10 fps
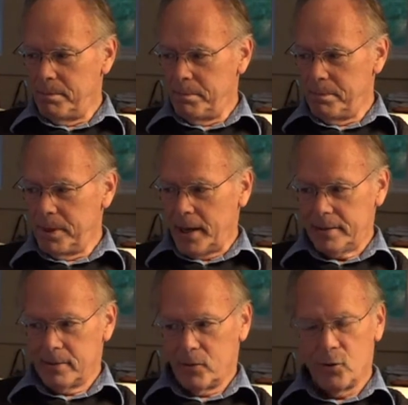But
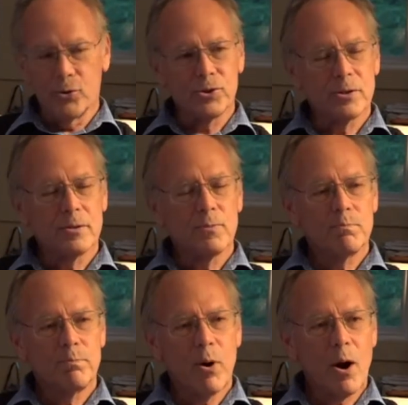those
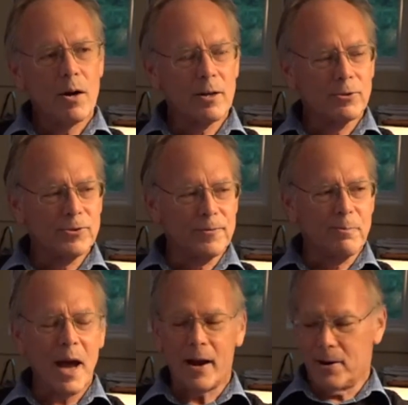particles of
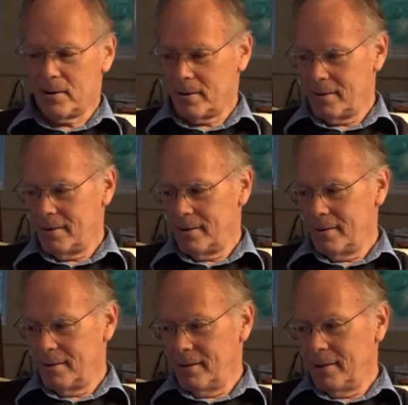matter
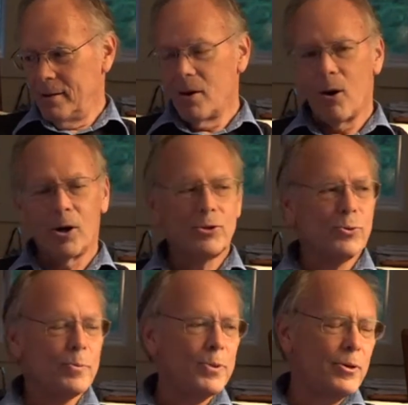also
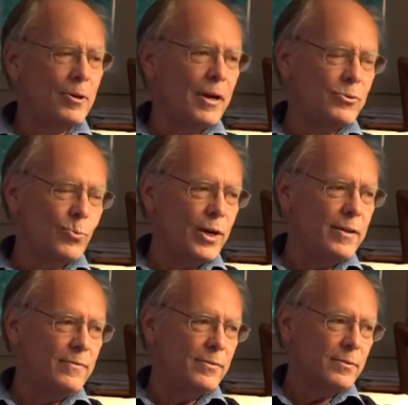appear as
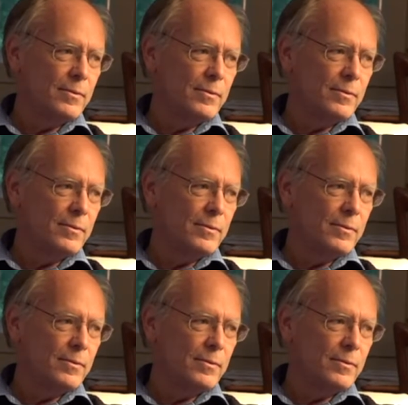waves.